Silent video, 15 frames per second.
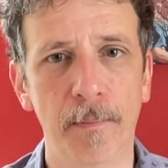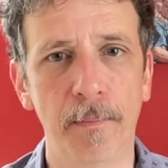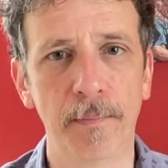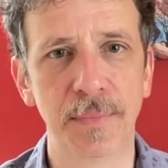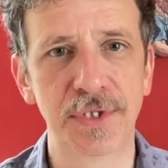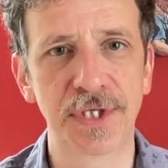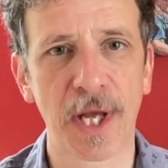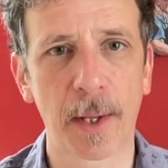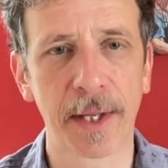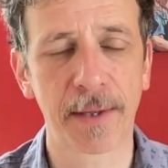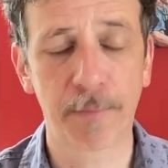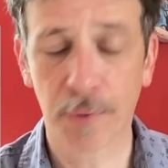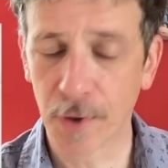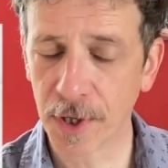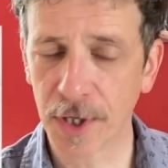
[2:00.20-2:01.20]
selling
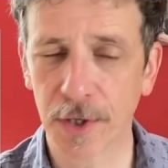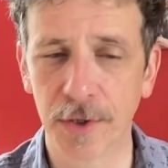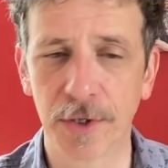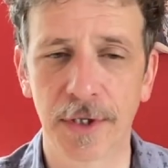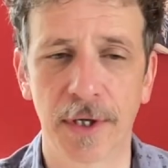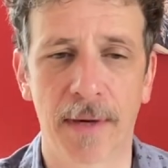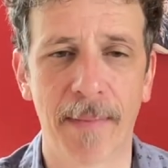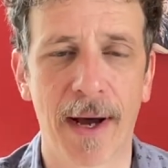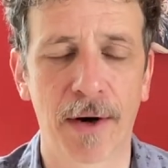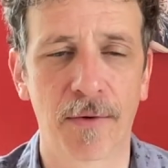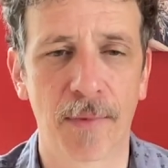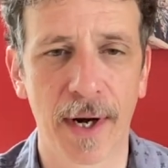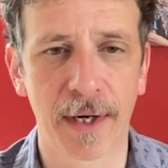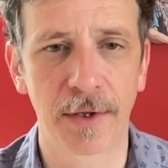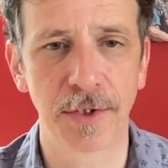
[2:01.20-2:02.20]
pretty good amount of
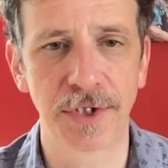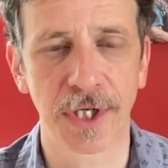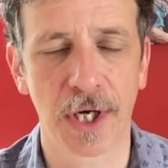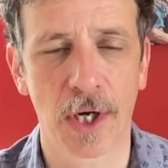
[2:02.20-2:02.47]
records and